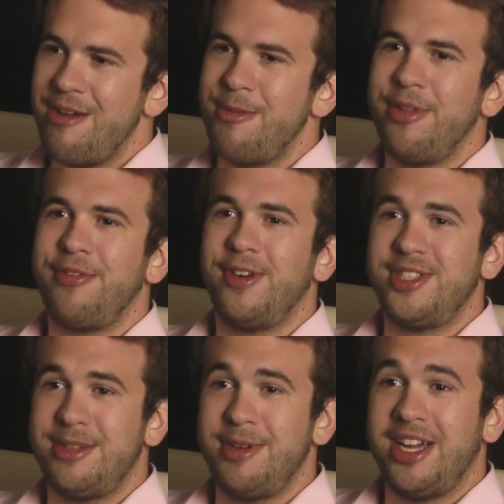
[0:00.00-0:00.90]
I remember the
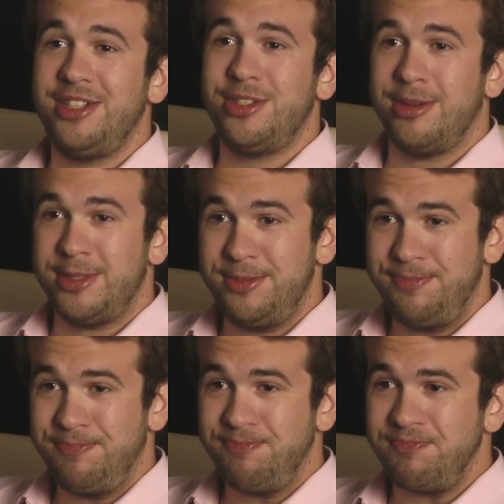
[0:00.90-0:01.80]
first time I got in trouble,
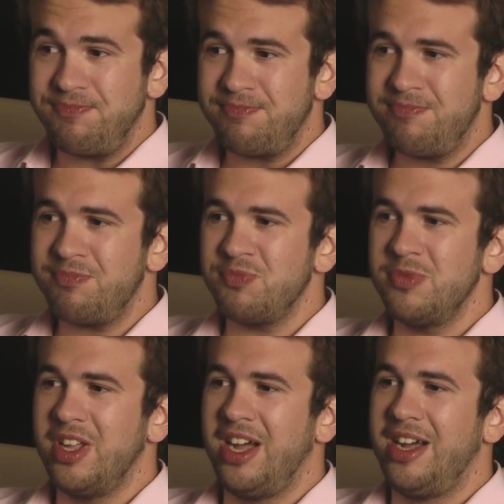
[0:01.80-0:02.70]

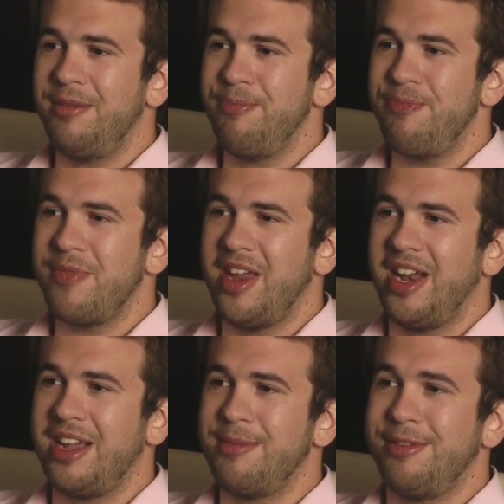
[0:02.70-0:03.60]
and
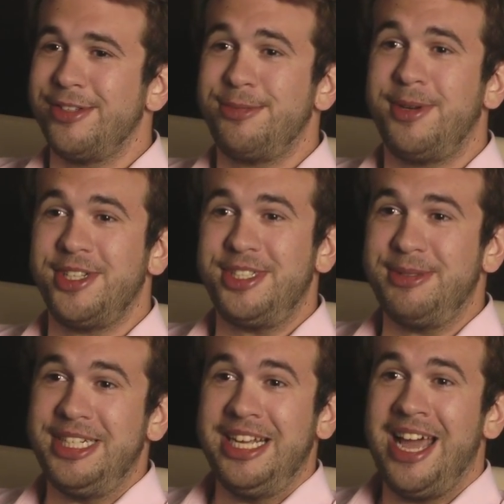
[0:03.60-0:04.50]
I got my first
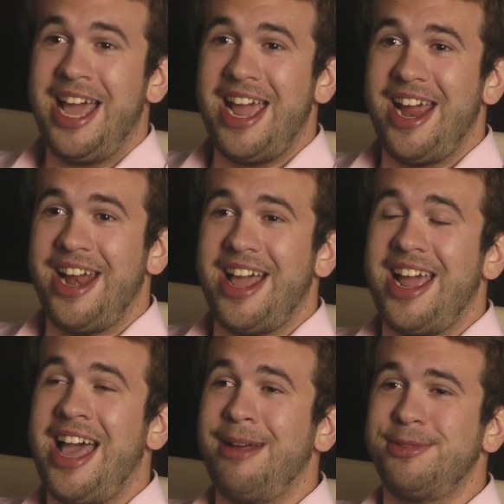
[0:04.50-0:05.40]
punishment, and
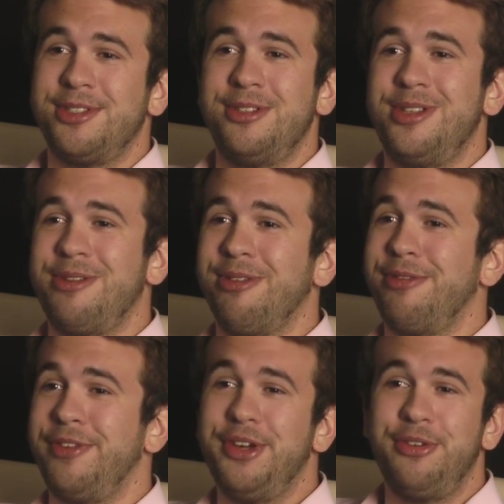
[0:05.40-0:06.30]
I absolutely
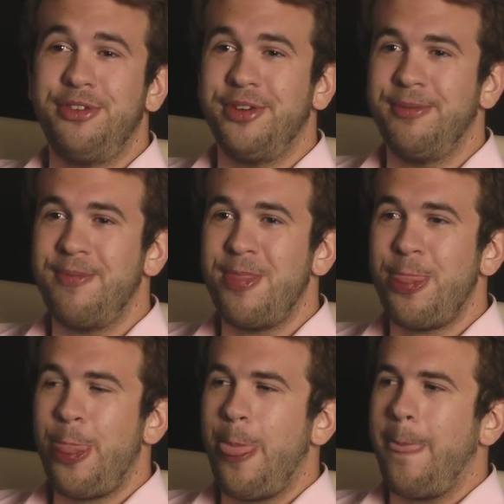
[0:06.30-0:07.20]
refused.
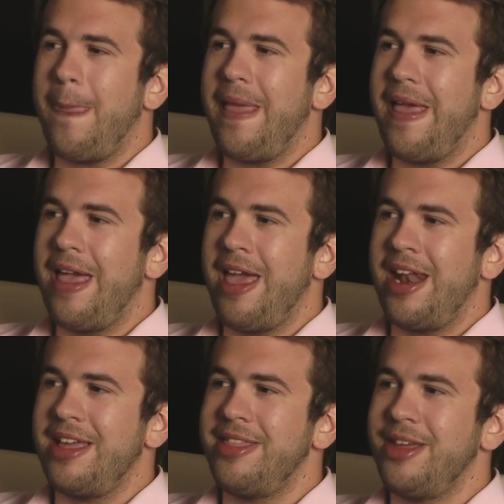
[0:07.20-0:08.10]

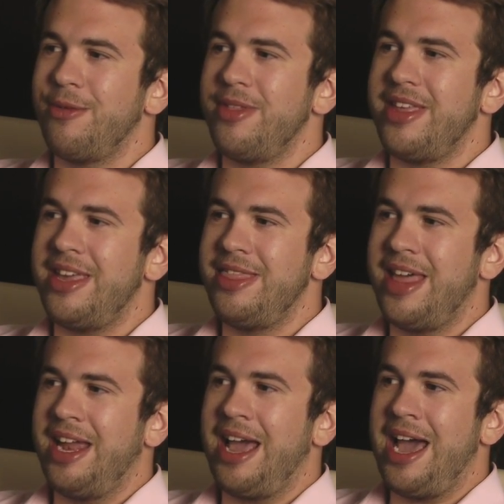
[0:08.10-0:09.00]
And I think
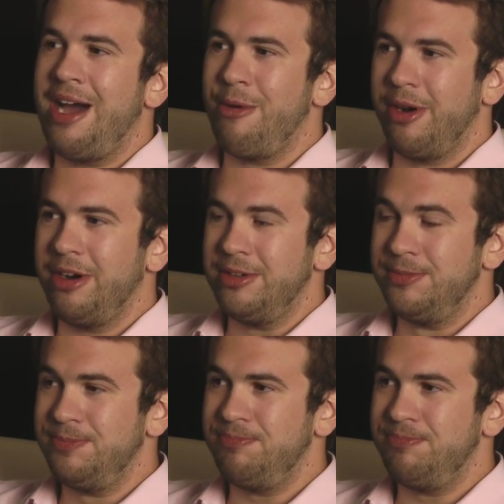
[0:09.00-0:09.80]
within that hour,